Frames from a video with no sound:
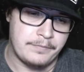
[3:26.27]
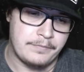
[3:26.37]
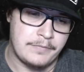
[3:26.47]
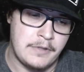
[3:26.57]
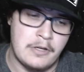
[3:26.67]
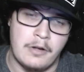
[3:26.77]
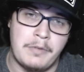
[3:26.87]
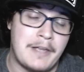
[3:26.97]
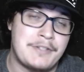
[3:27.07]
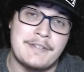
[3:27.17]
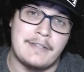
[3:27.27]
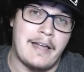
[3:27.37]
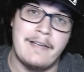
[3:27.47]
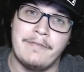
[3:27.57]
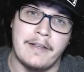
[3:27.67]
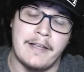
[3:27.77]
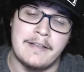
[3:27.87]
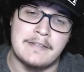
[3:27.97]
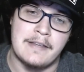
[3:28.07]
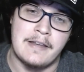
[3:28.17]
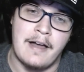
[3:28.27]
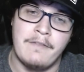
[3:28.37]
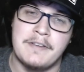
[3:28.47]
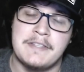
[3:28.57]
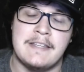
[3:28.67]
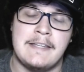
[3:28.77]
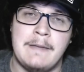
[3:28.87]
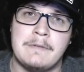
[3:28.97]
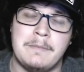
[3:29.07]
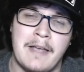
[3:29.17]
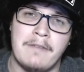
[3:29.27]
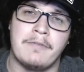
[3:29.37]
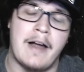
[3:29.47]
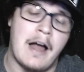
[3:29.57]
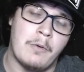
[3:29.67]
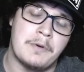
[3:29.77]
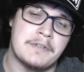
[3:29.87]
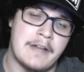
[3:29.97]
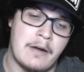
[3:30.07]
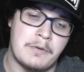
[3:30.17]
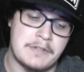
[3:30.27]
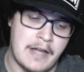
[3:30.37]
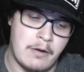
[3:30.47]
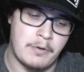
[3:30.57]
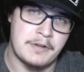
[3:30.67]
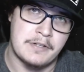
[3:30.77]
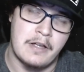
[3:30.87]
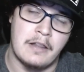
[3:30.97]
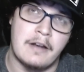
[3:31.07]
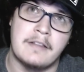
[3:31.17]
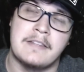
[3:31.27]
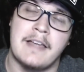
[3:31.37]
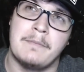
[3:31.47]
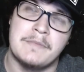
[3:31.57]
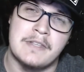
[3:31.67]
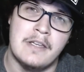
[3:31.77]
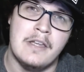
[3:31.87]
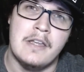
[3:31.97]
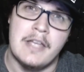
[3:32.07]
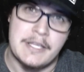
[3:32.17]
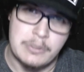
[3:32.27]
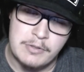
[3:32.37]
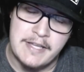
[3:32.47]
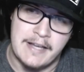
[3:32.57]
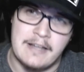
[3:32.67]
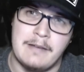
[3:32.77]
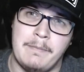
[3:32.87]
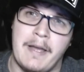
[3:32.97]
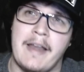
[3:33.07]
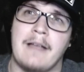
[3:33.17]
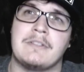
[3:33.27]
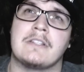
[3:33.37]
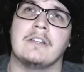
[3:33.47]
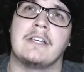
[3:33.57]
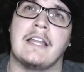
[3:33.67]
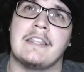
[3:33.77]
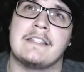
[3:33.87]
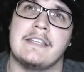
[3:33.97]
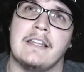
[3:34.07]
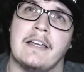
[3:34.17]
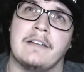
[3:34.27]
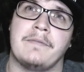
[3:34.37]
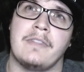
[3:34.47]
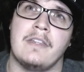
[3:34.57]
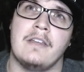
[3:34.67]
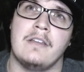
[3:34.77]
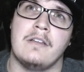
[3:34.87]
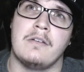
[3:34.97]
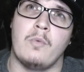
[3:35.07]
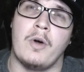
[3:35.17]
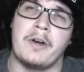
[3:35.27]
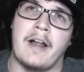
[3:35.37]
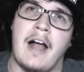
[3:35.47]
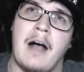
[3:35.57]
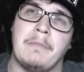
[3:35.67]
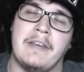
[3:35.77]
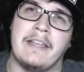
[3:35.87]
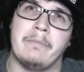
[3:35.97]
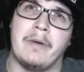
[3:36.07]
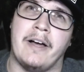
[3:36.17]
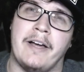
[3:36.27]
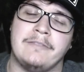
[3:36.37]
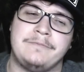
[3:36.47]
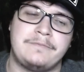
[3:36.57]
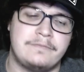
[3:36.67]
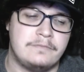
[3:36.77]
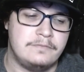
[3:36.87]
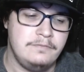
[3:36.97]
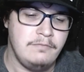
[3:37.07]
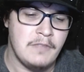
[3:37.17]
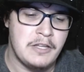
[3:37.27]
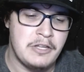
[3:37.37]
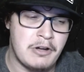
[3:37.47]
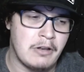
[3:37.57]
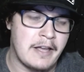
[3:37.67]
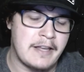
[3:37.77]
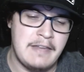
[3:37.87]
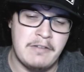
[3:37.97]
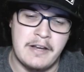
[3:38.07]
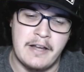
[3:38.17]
You know, that's just life, I guess. And obviously, it keeps me up for hours and hours and hours. A lot of the times, as soon as I get into bed, I'm just looking at the ceiling, wondering how I'm gonna get by. You know, like even